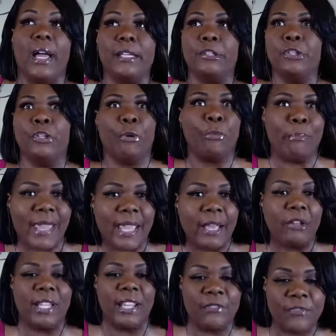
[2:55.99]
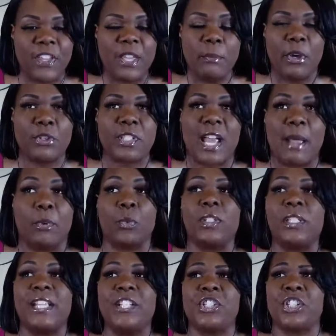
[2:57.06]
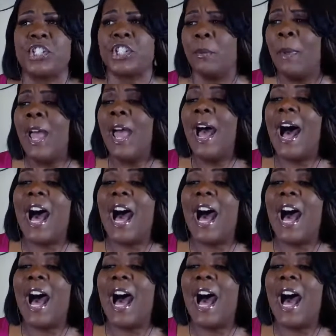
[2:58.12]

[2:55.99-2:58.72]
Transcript: male and female type of relationship.